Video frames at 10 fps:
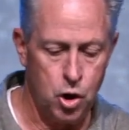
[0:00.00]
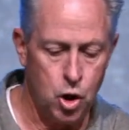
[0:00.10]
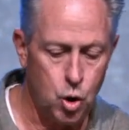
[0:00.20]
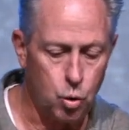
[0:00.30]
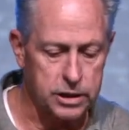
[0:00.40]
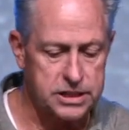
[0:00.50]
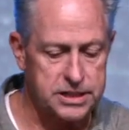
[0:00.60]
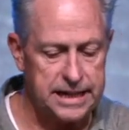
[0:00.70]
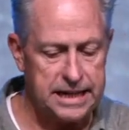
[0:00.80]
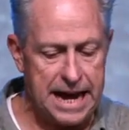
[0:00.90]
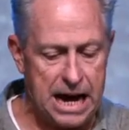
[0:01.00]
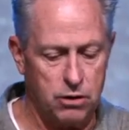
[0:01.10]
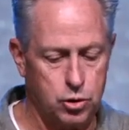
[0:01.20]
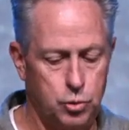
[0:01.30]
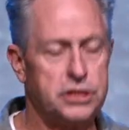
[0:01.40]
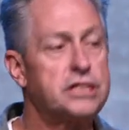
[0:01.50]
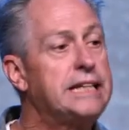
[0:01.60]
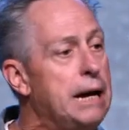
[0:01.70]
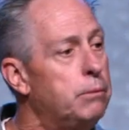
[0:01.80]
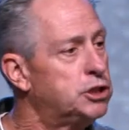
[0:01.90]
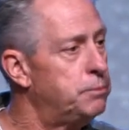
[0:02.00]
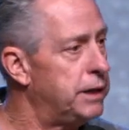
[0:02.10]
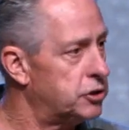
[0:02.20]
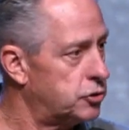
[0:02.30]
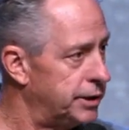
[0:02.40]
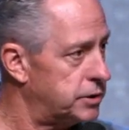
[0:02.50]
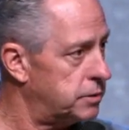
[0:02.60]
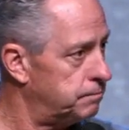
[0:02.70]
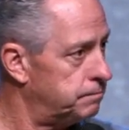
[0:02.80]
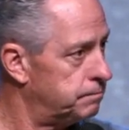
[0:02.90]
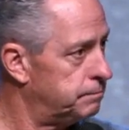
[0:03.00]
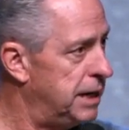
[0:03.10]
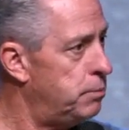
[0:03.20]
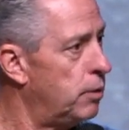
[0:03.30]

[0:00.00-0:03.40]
who are sent out to establish ministries. People